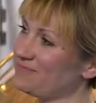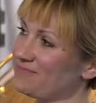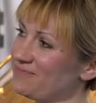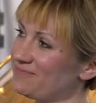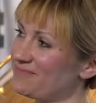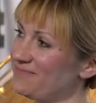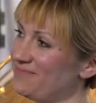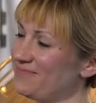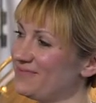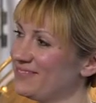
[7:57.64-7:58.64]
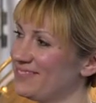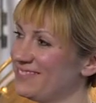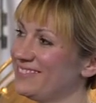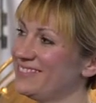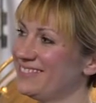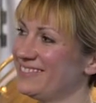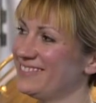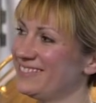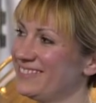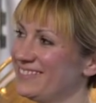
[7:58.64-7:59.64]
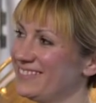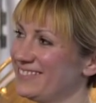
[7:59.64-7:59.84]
The person shown says nothing.